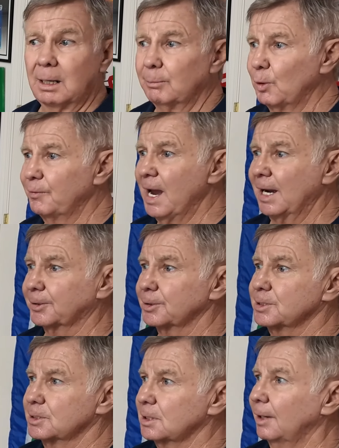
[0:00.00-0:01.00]
Movie
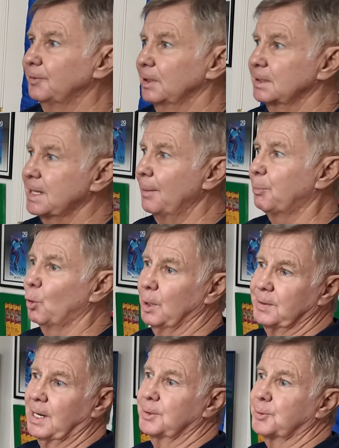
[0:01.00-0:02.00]
actors and stuff, and at that
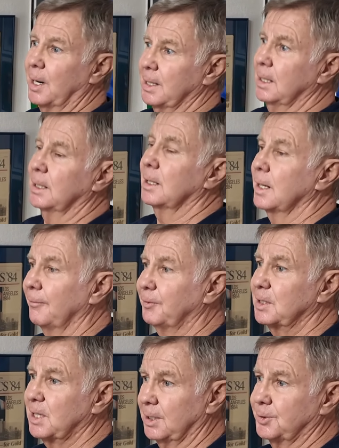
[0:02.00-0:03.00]
point they try to get enough
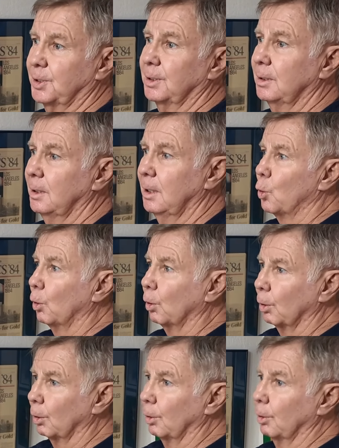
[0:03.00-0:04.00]
attention
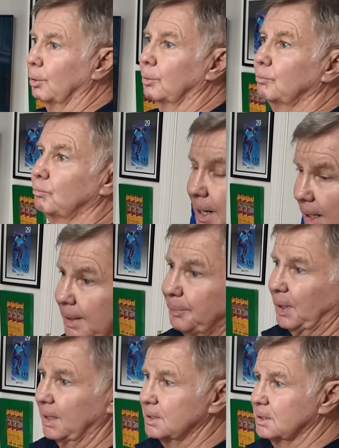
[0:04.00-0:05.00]
for the
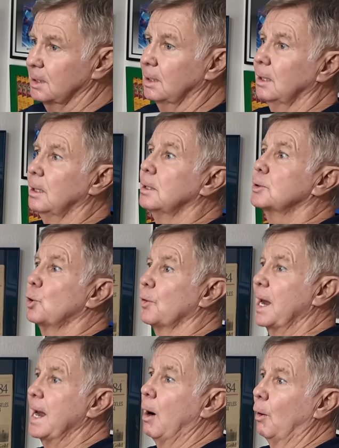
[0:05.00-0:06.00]
Olympics So
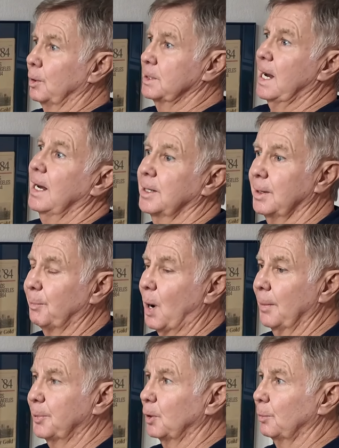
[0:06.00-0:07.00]
they always had the
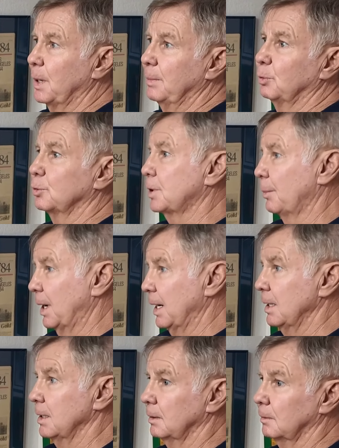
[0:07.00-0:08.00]
popular people,
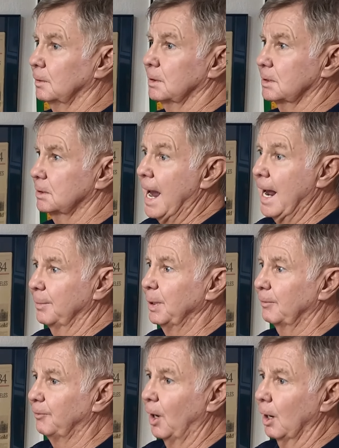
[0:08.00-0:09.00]
somebody they had a
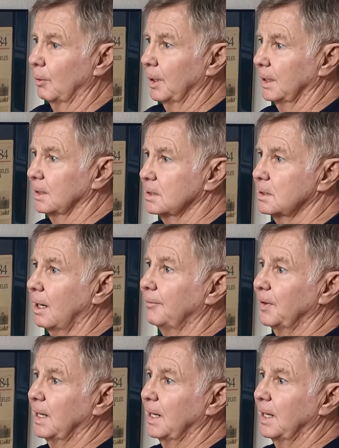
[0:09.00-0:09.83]
big following and stuff.